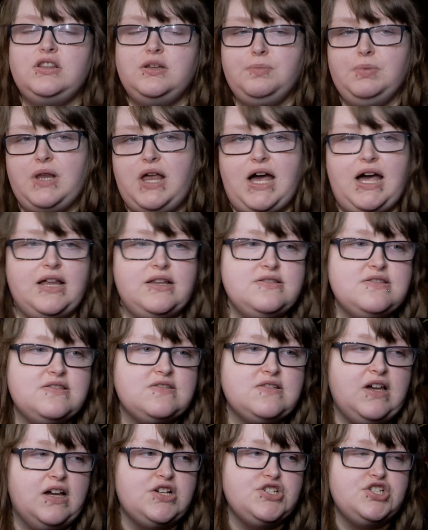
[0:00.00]

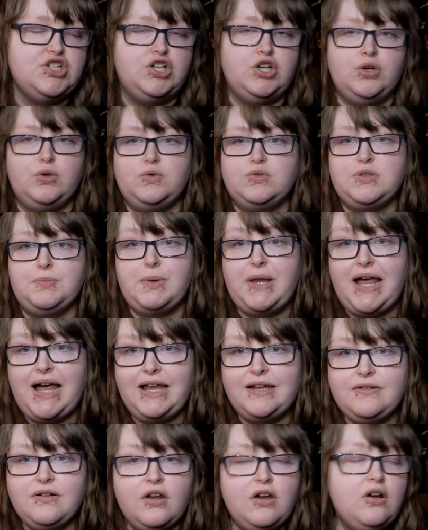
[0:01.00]
plans actually go to
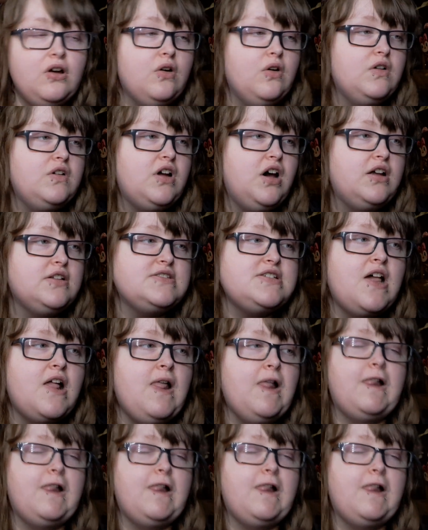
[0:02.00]
plan or not.